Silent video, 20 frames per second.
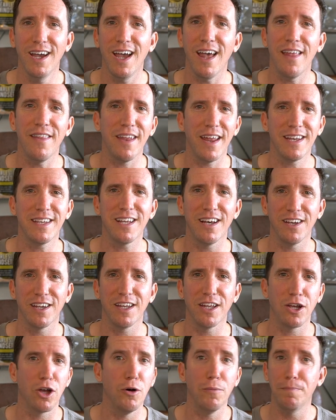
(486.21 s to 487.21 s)
and then I tell you
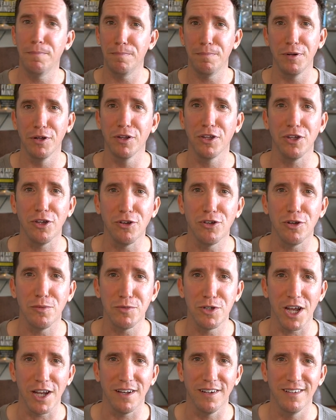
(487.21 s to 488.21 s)
to go build a YouTube
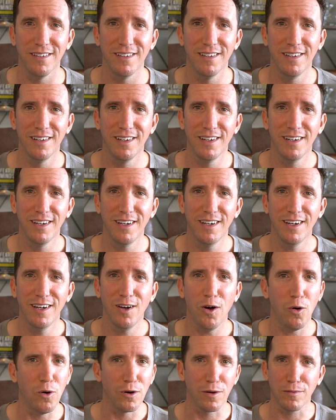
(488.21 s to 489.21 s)
channel
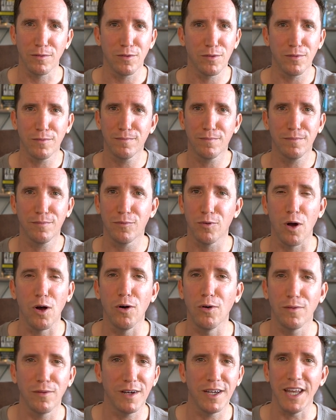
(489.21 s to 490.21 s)
or
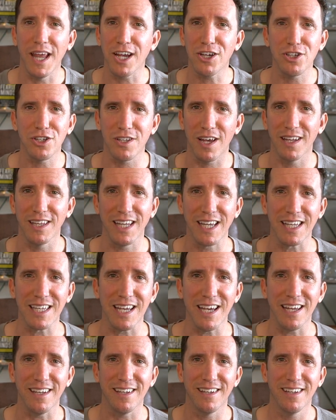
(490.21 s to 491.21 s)
grow connections on
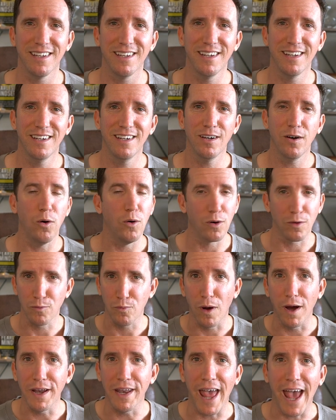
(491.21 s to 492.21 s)
LinkedIn or
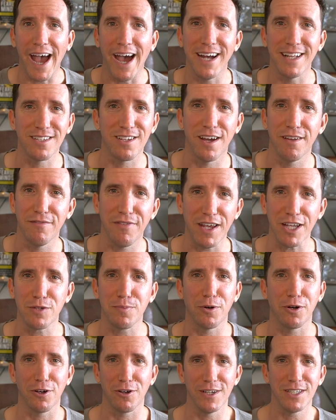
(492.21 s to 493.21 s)
run ads on
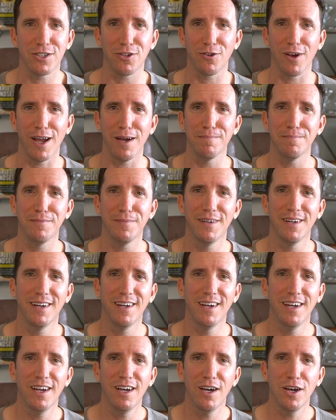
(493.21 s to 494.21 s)
Facebook or Instagram.
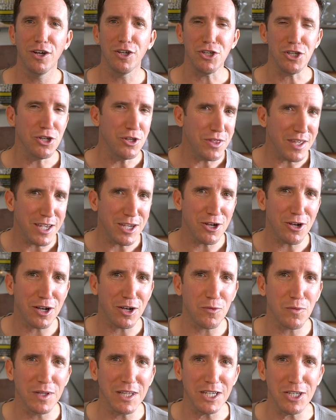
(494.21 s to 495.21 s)
Do you think you're going
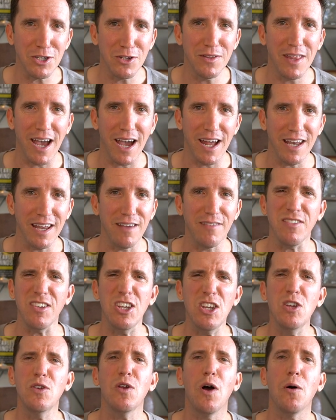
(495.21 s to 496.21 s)
to really do that if
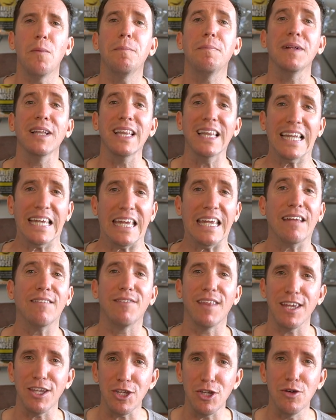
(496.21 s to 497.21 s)
you don't believe
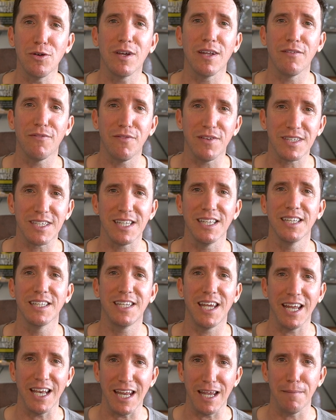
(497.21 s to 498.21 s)
that you can
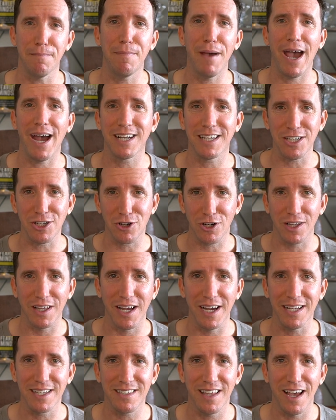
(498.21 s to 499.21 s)
facilitate impact in your
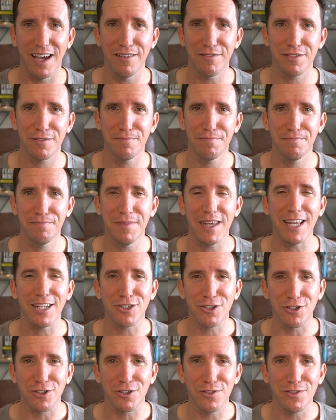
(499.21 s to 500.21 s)
clients' lives? The
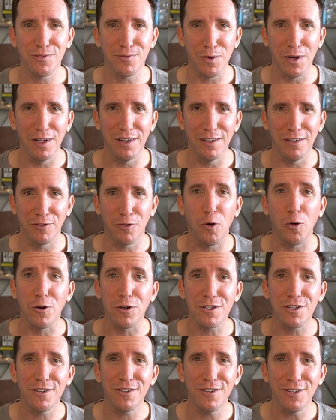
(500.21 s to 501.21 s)
answer is, well, of
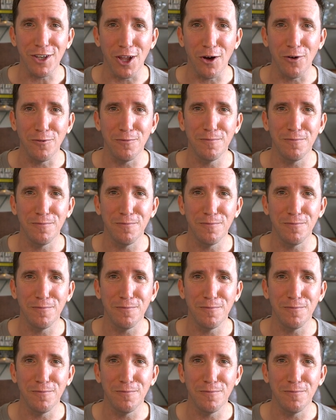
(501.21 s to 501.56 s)
course, no.